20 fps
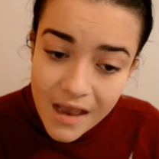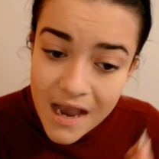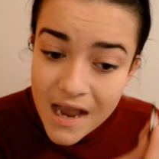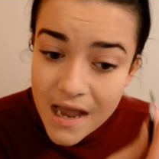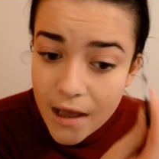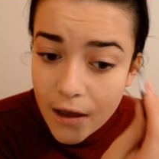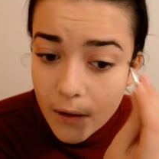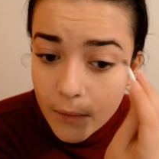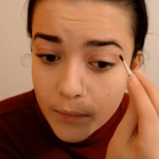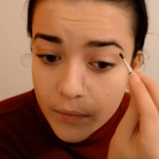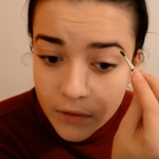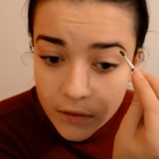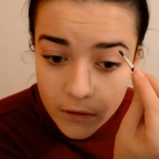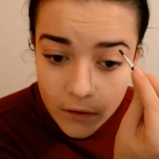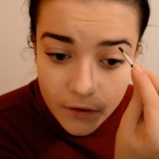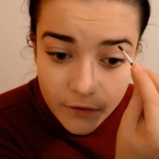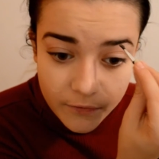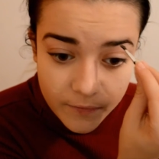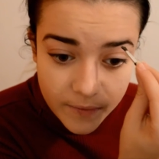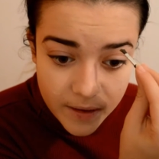help a
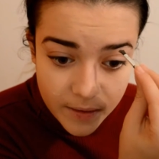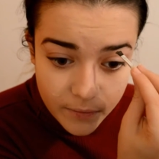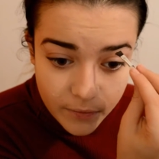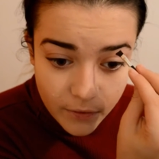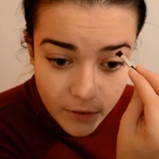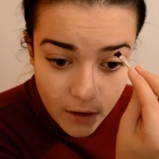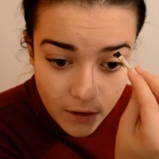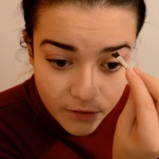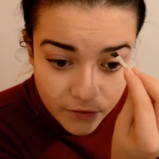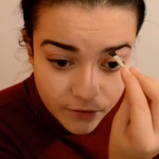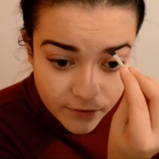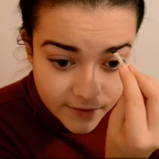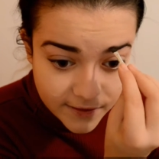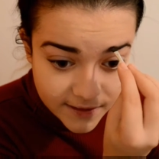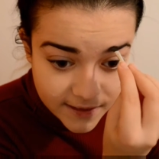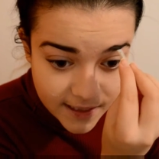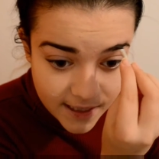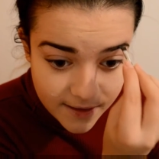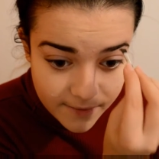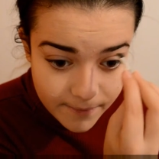lot of people
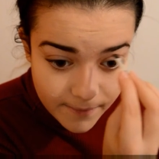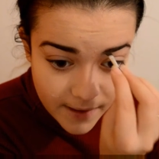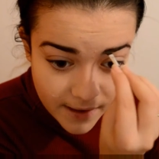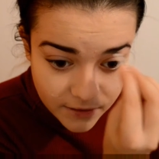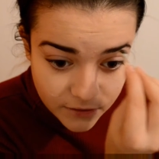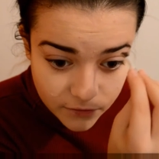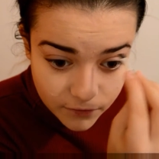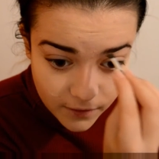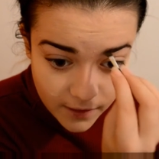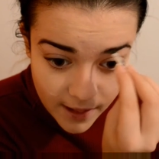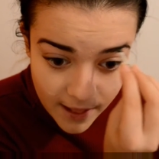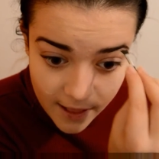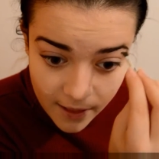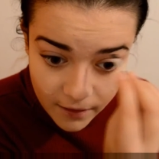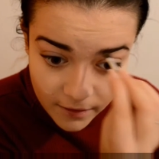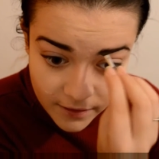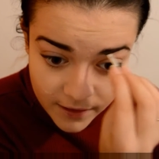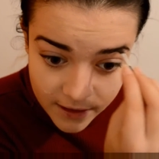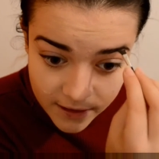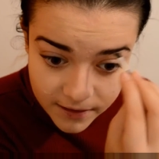understand mental
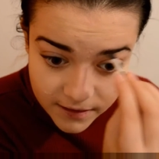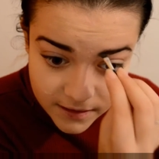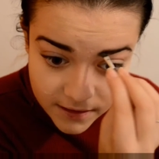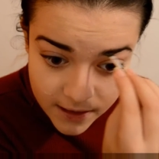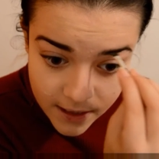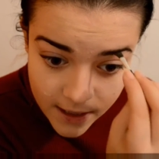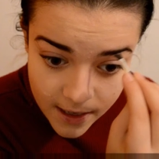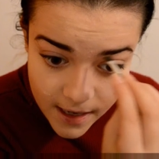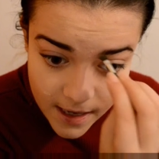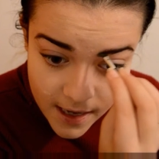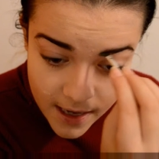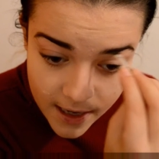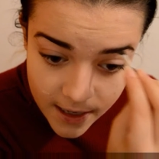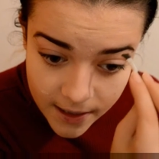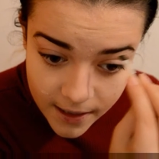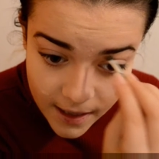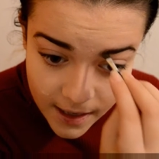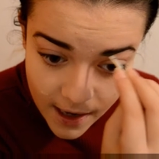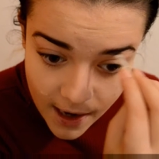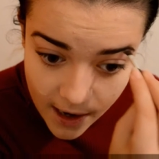illness.
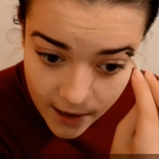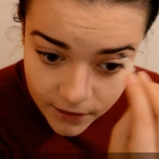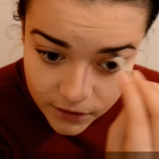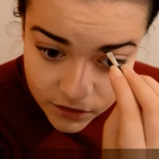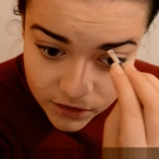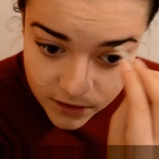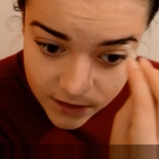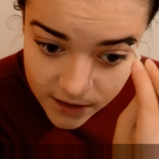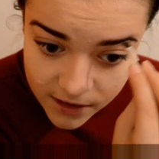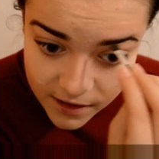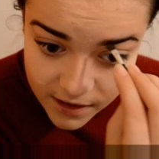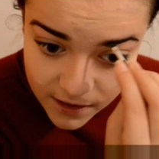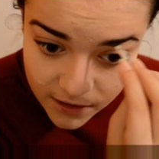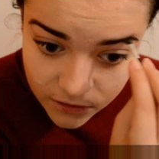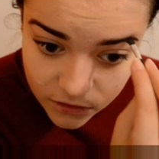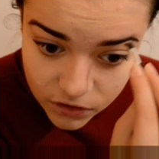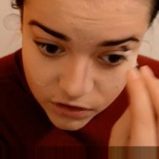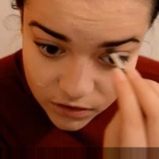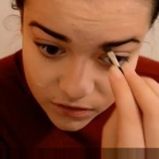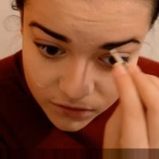And I actually
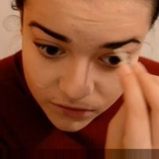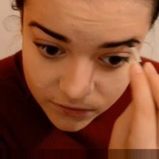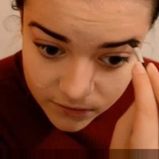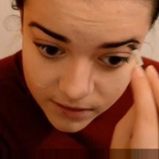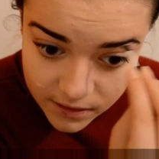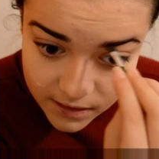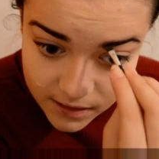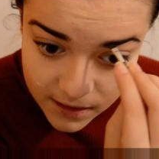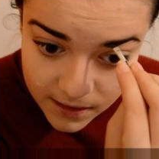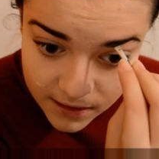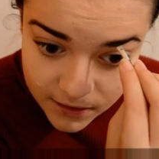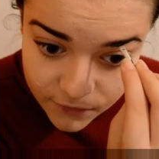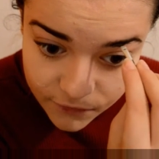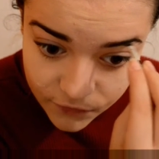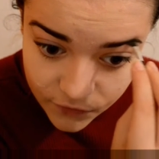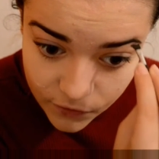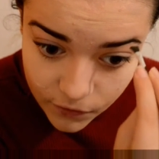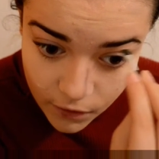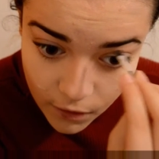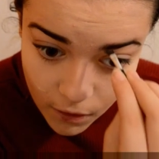think John Green is
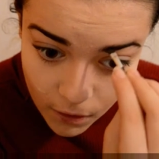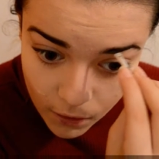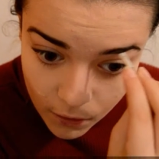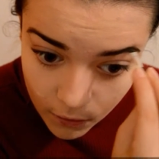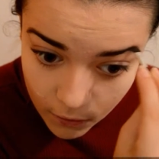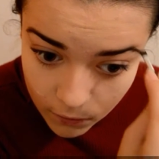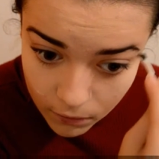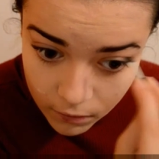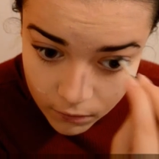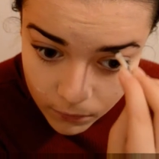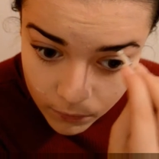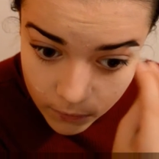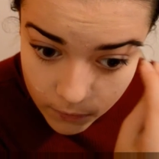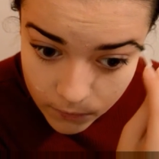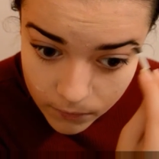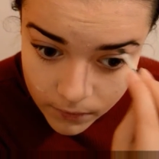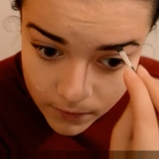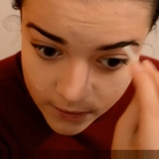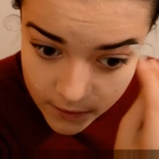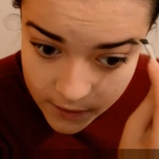for all
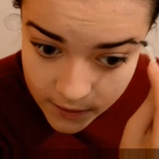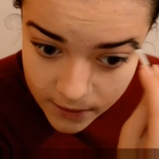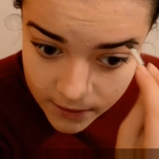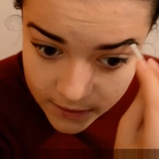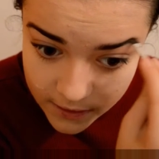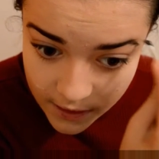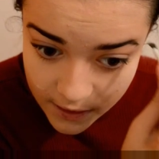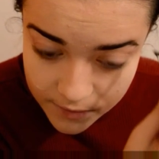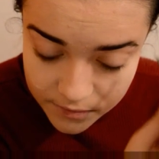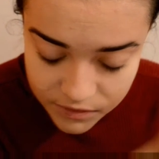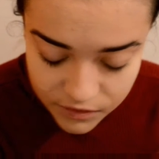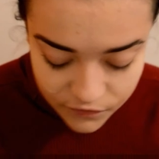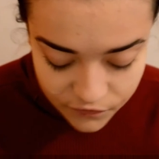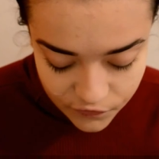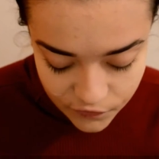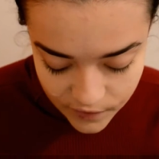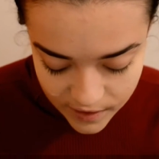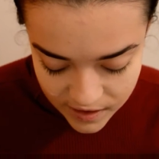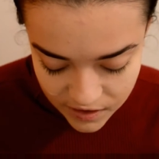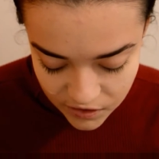types
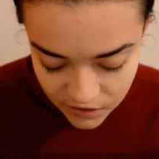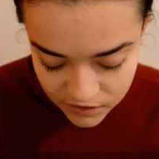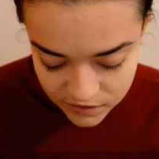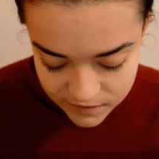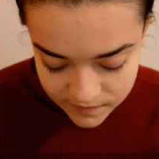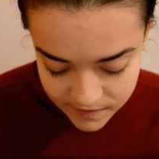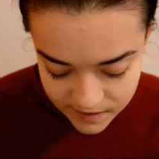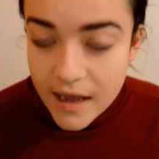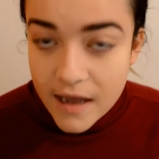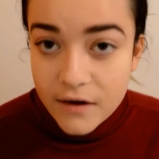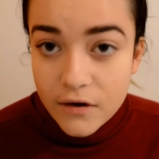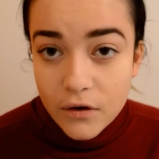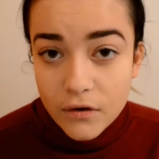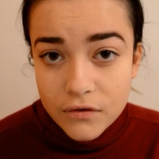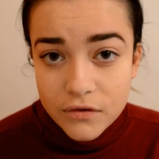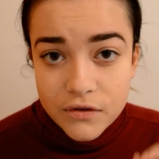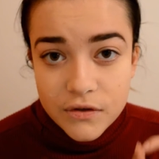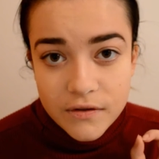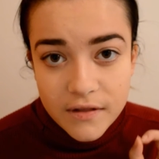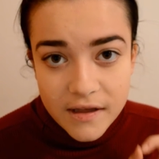of readers. And
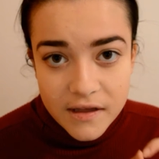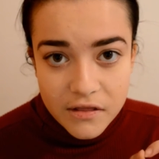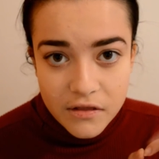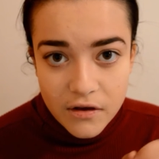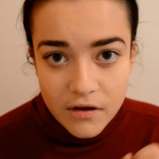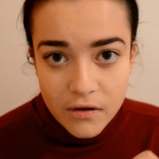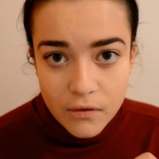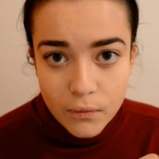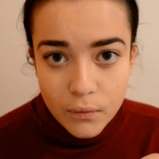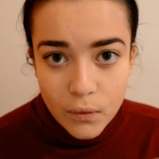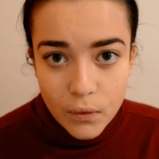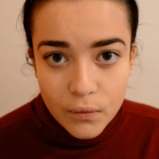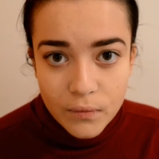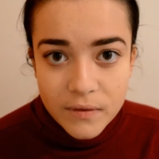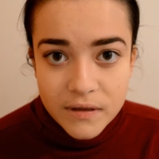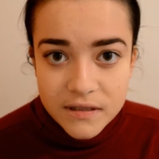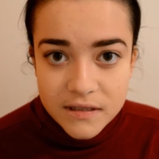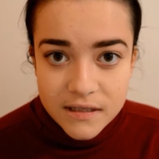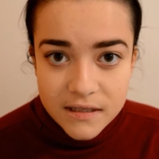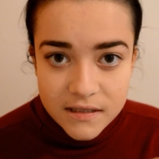also, like, the
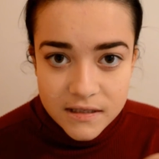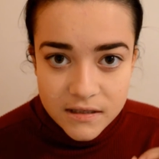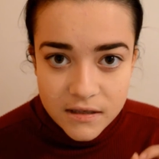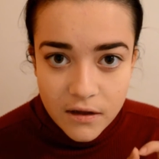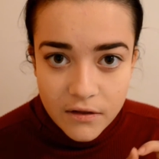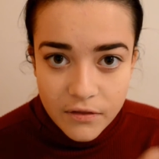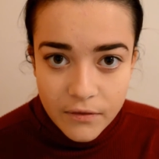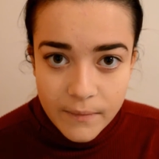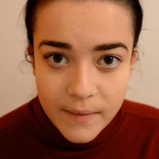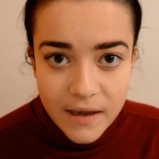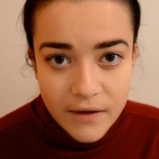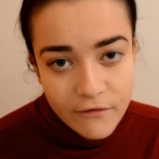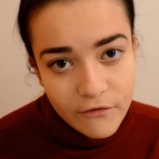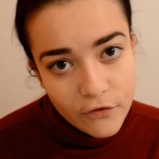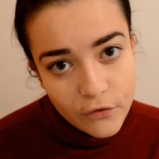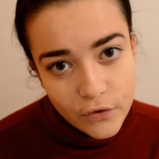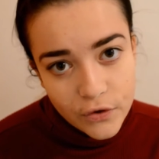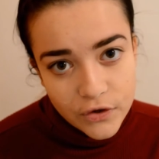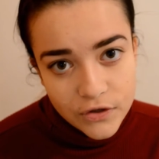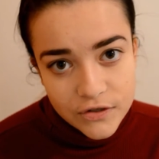romance is not the main
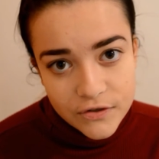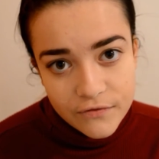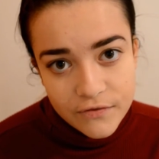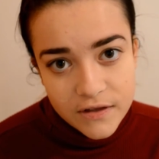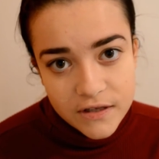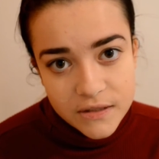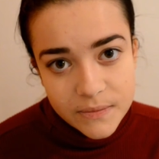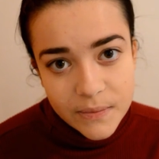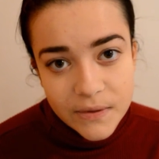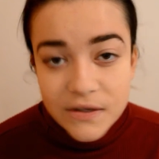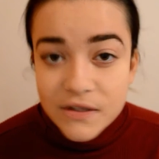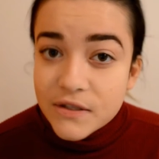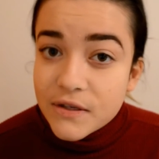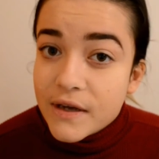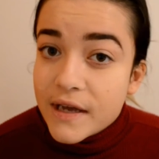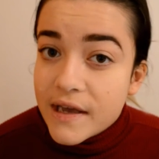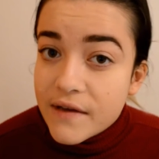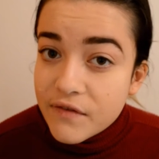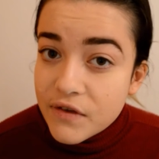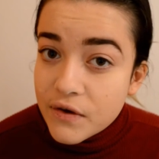focus of this book. So
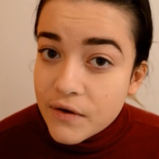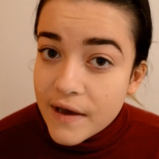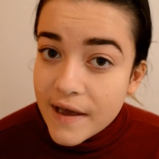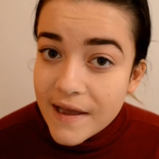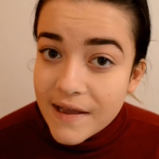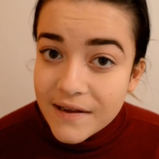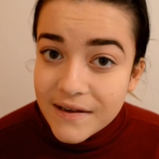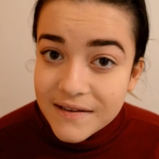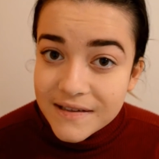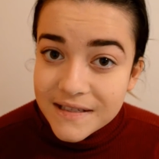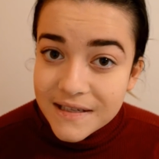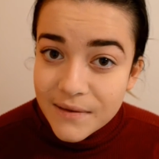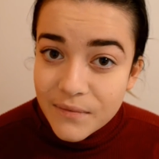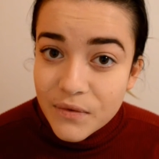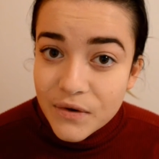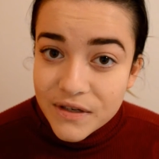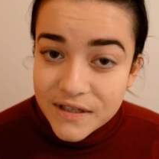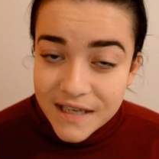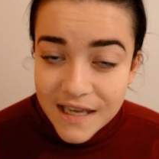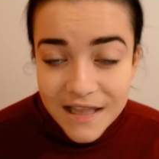if you hate
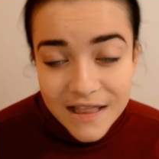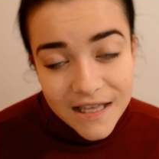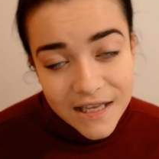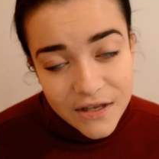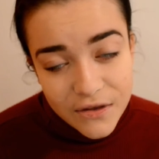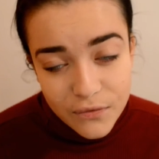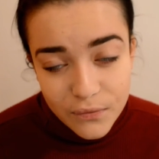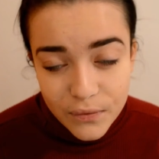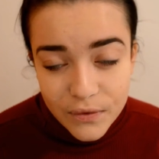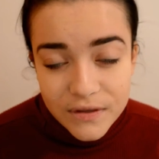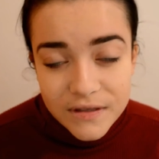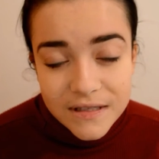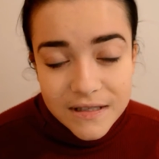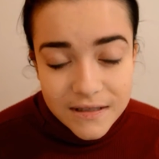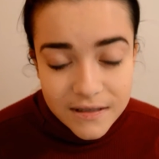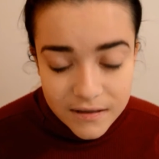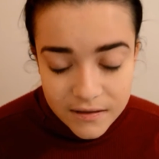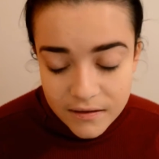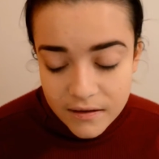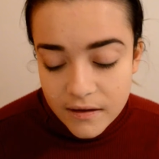contemporaries, I think you would
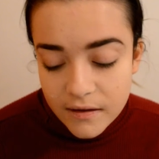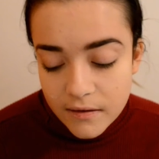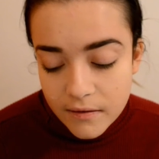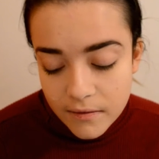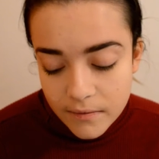still